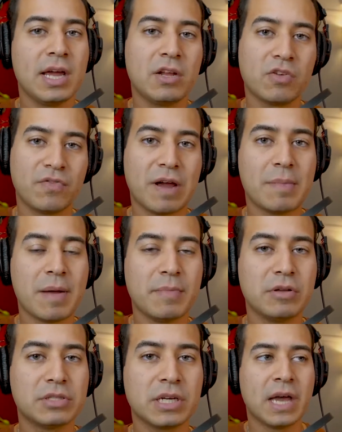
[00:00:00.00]
you'll find my
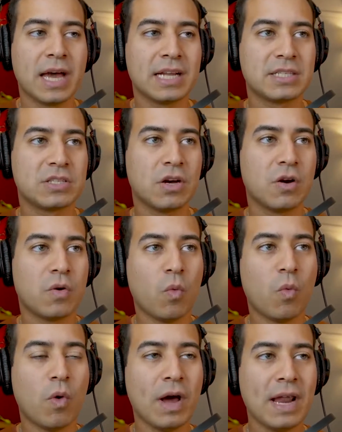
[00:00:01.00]
music. And so
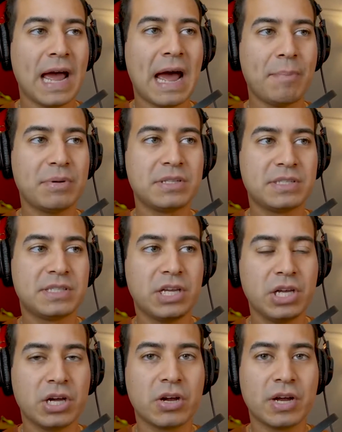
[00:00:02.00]
what happens
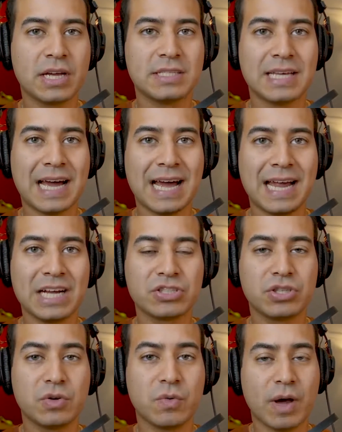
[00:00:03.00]
here is that
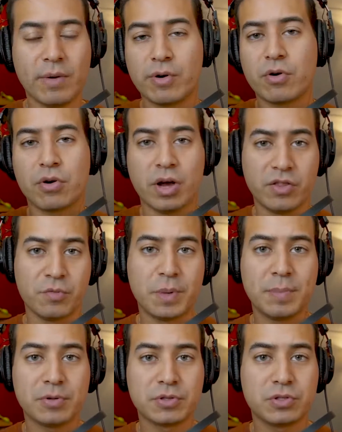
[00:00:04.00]
I record other
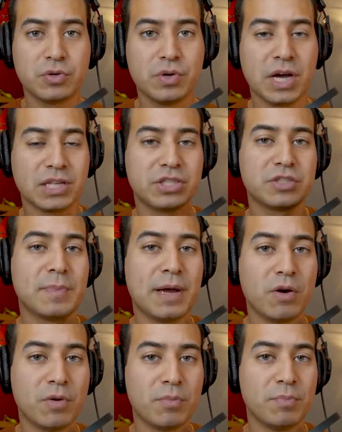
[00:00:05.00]
people too, not just my
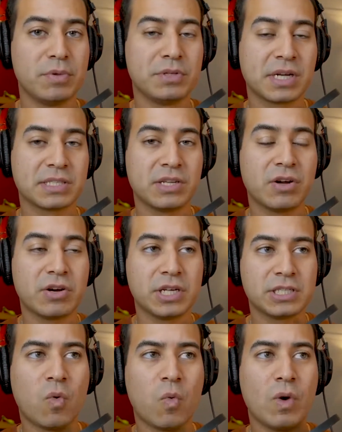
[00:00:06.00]
own music as an
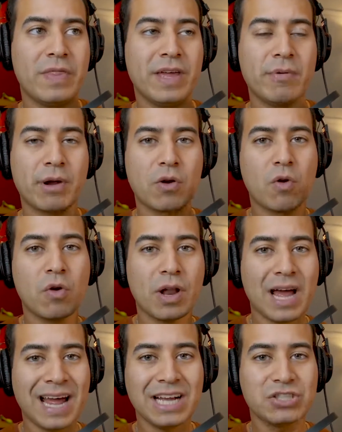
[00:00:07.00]
artist. When they record,
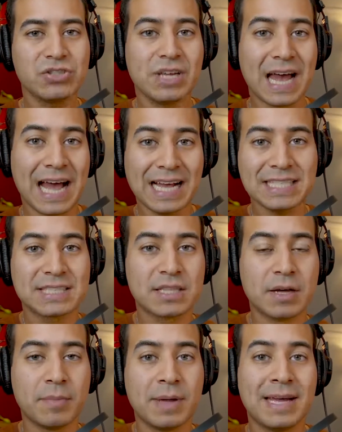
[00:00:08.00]
I actually ask
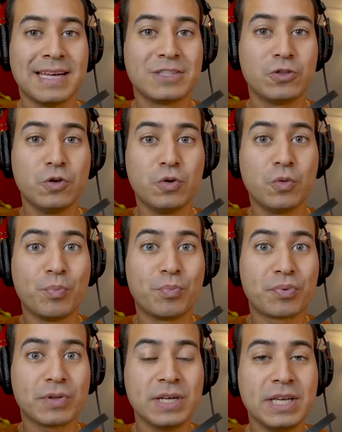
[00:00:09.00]
them to
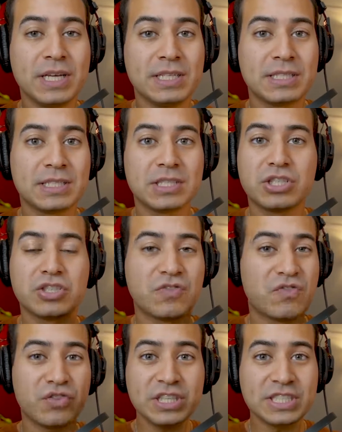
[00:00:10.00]
please just
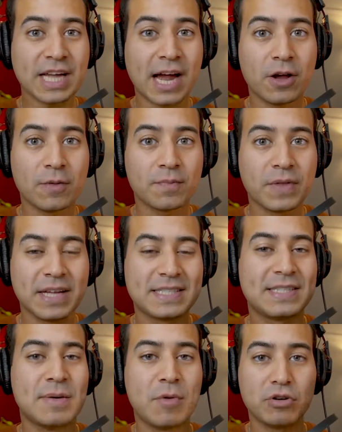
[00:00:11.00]
freestyle.
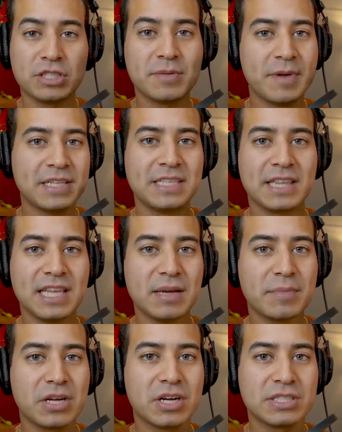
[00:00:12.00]
It's the most amazing thing
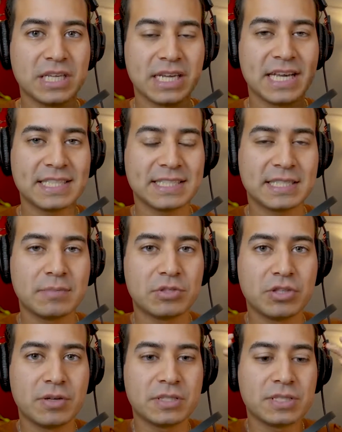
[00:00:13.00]
because it gets them to
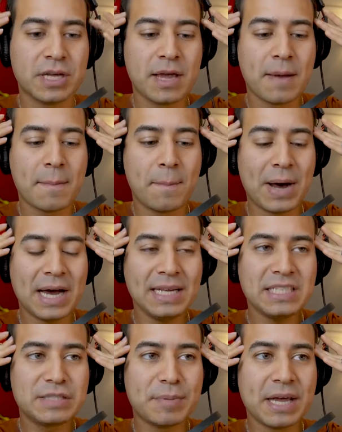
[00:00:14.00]
this
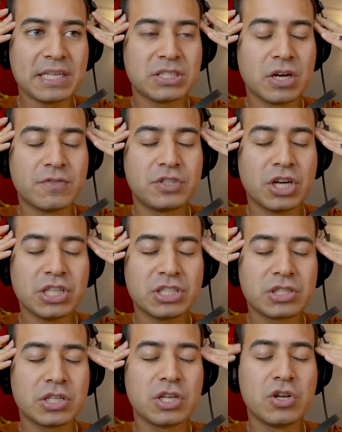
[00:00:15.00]
mind space of
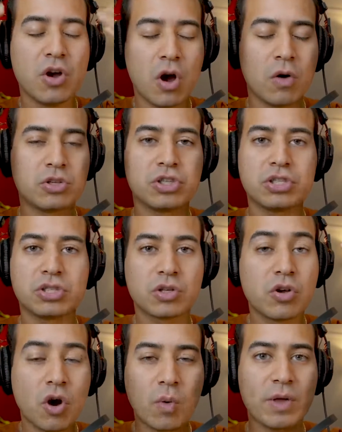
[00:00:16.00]
just go
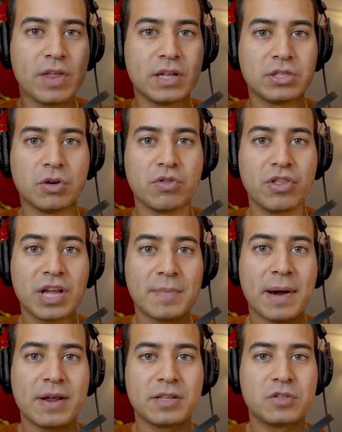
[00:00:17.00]
with it. Don't think
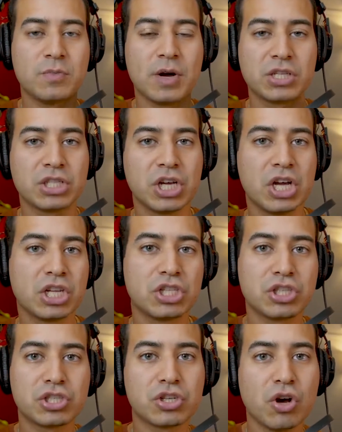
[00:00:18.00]
about it too much,
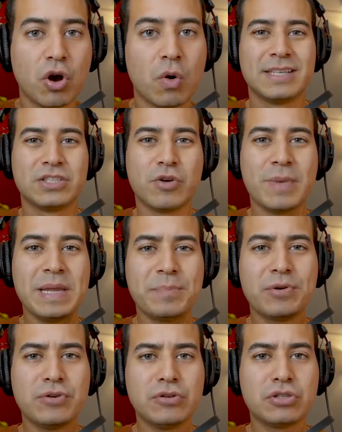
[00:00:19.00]
just go. So many
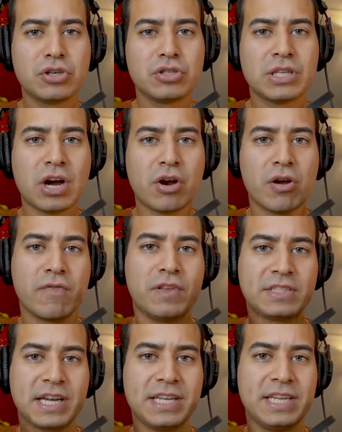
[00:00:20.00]
producers are of
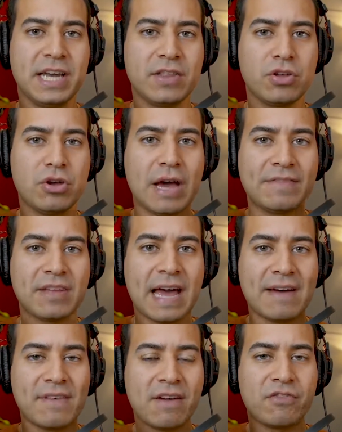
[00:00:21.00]
this idea that you have to
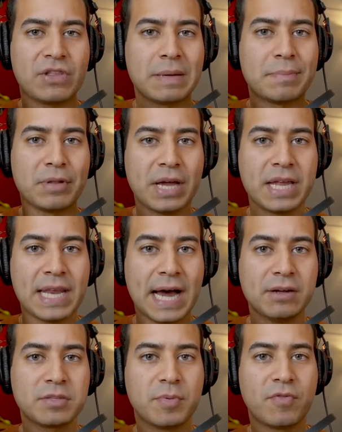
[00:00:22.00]
have everything planned
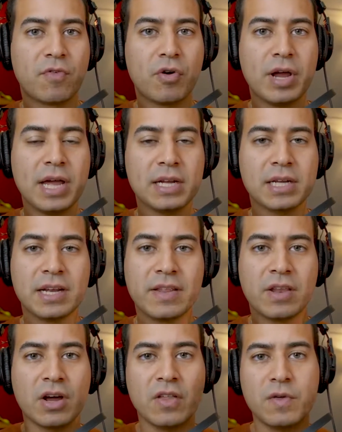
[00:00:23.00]
out beforehand, and
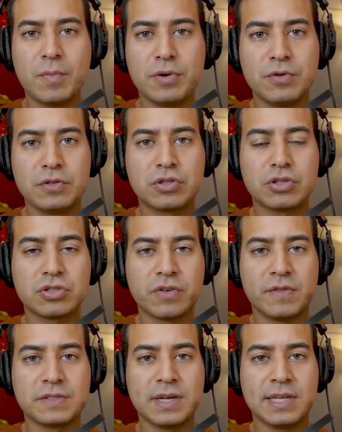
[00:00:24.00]
then other producers are of
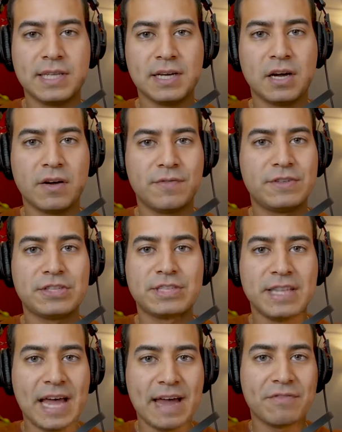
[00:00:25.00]
this idea of just
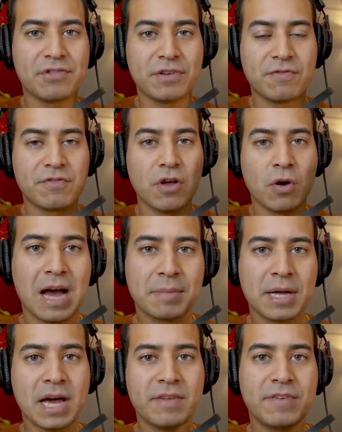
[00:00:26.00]
let everything flow. I'm
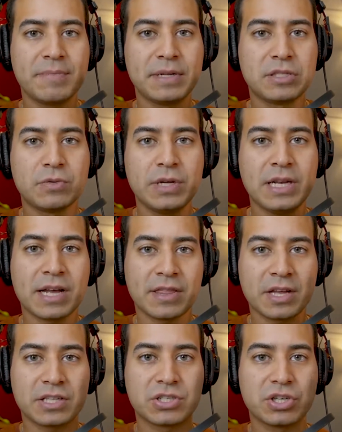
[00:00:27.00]
kind of in between. I
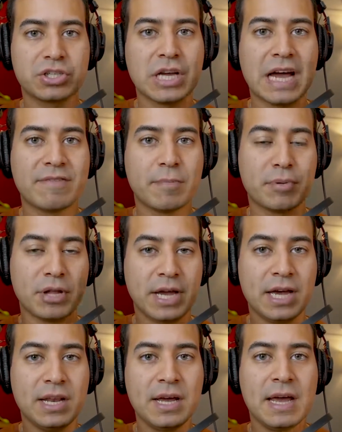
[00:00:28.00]
think it's good to have a
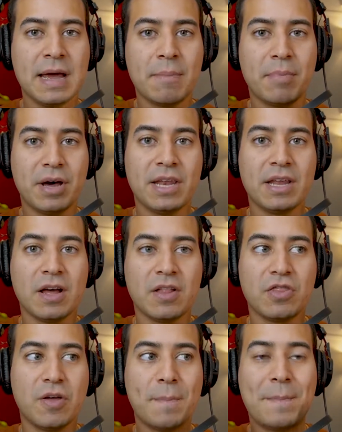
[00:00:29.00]
plan, but
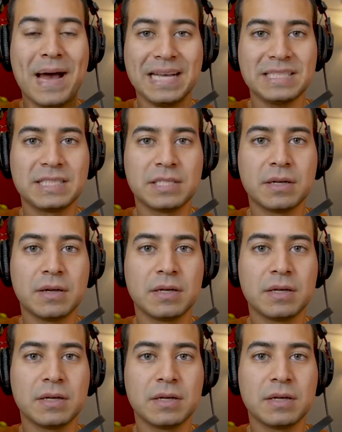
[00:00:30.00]
the best